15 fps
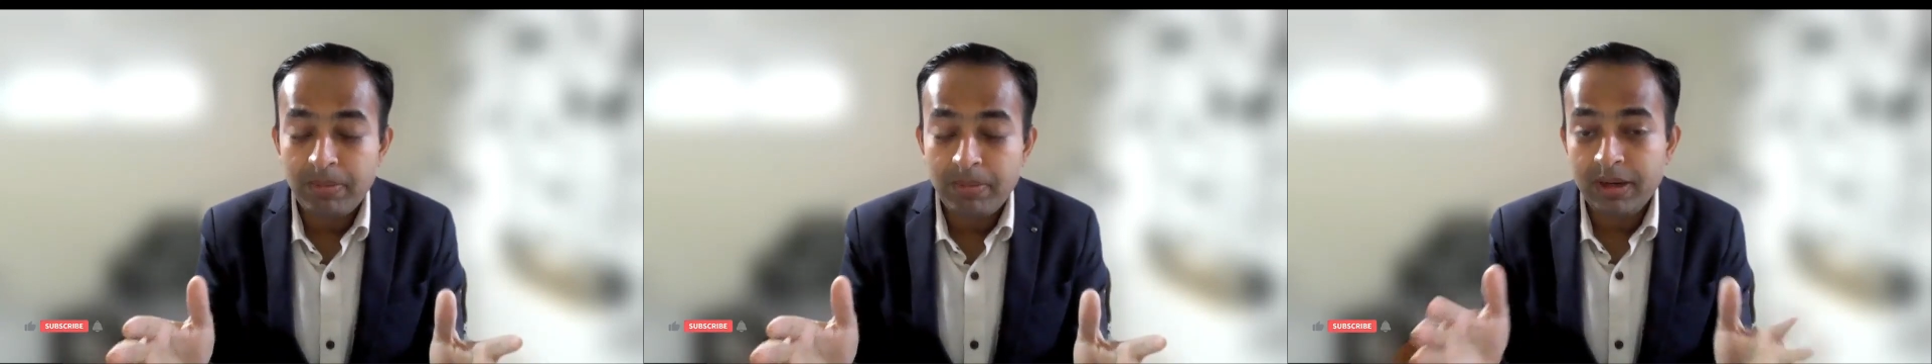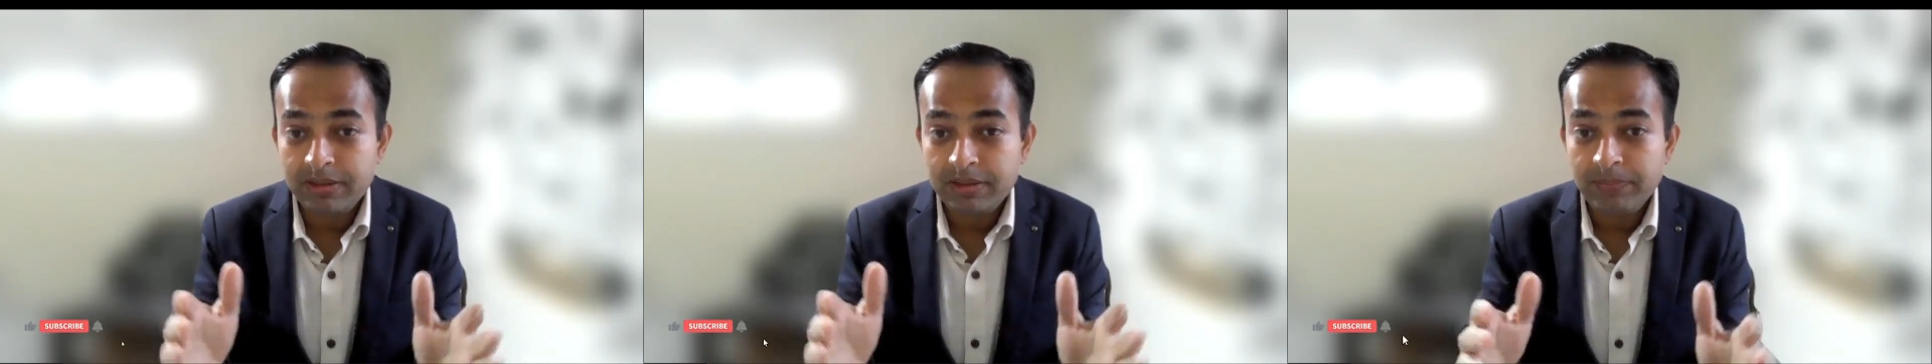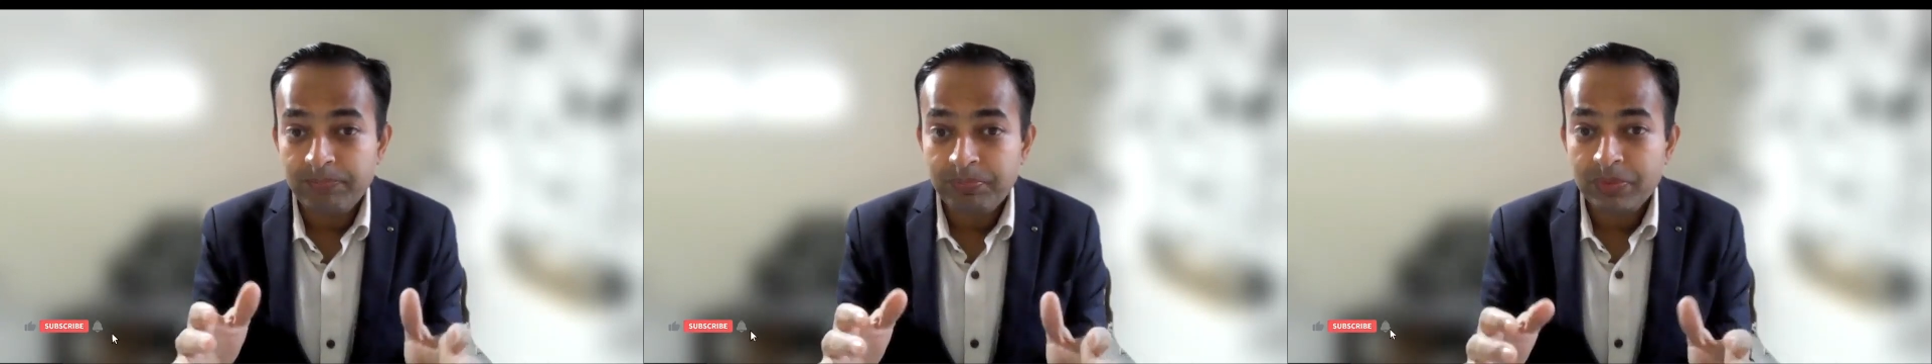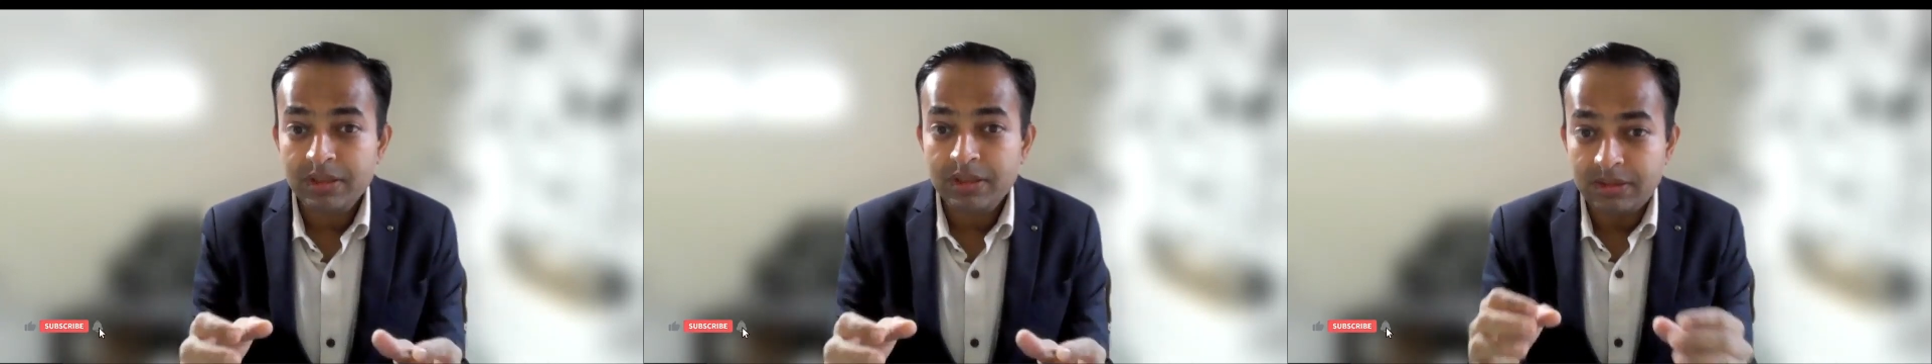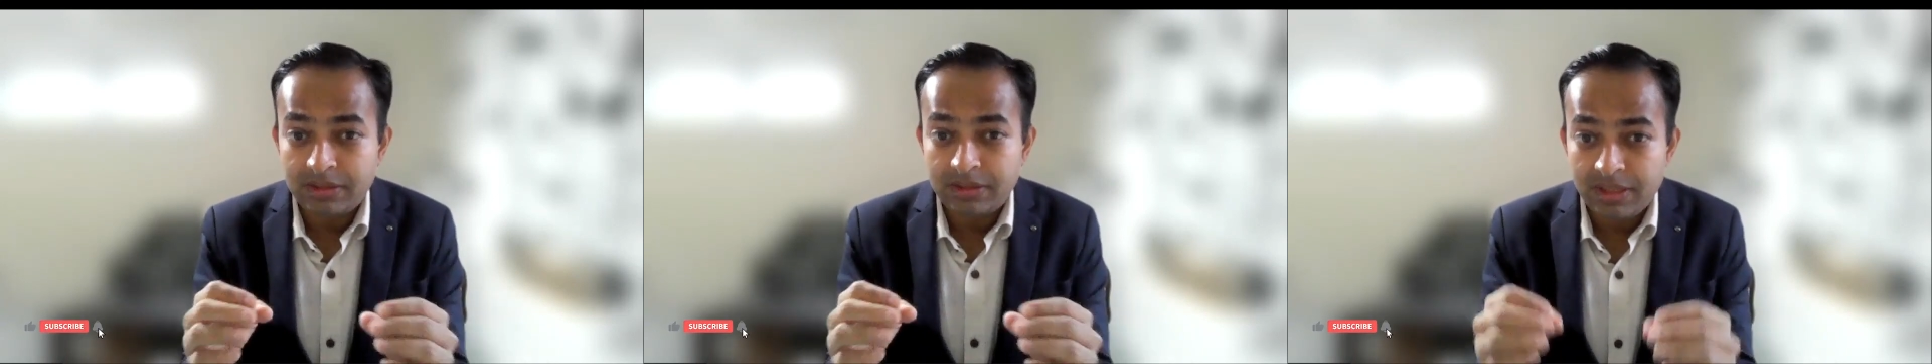But
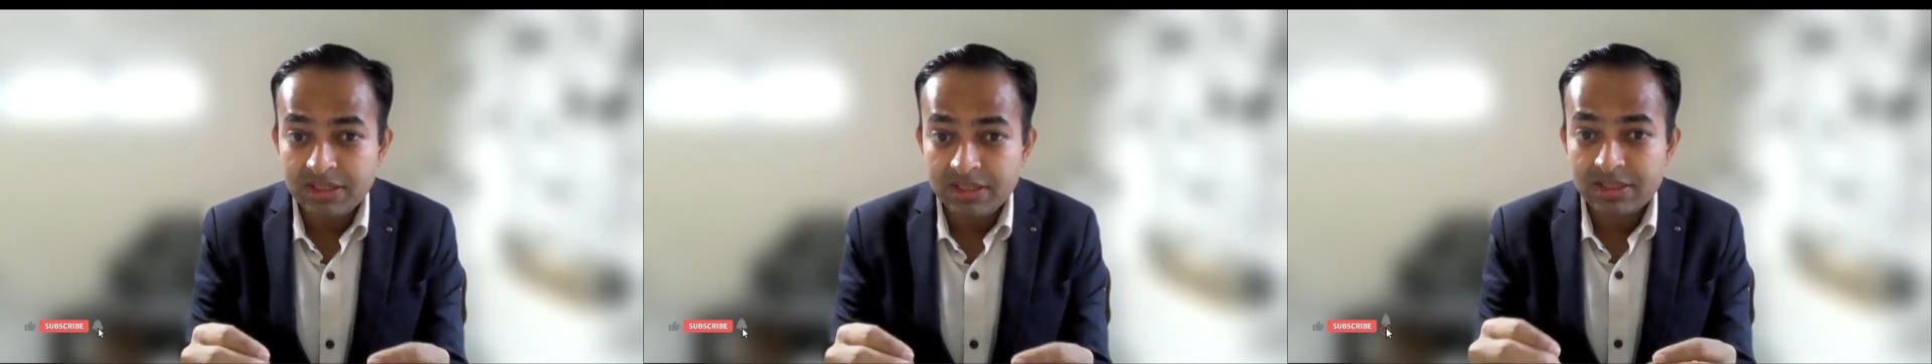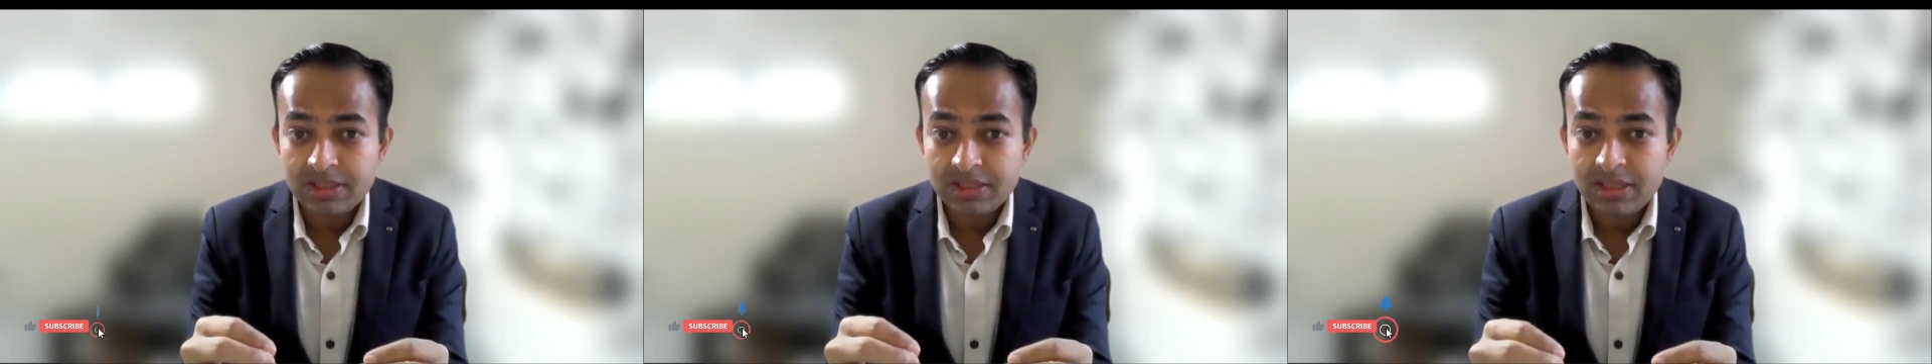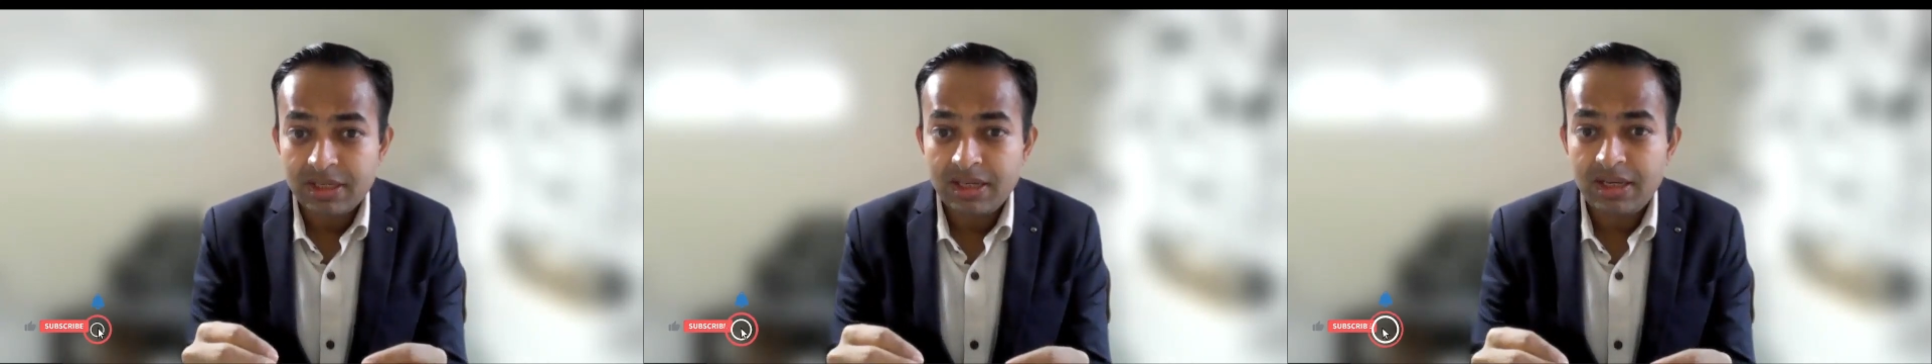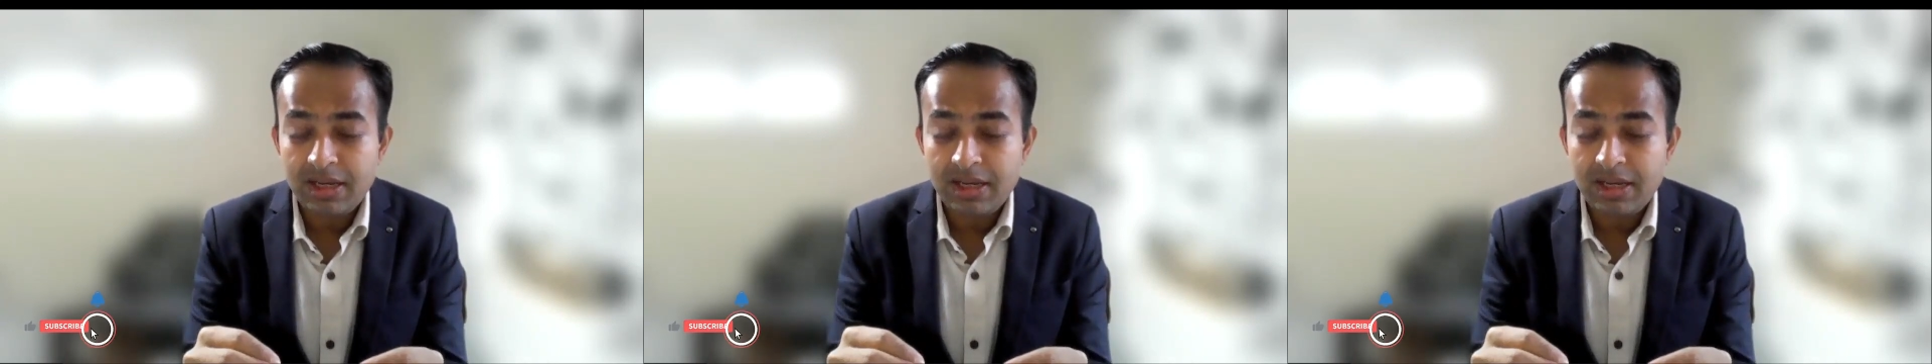this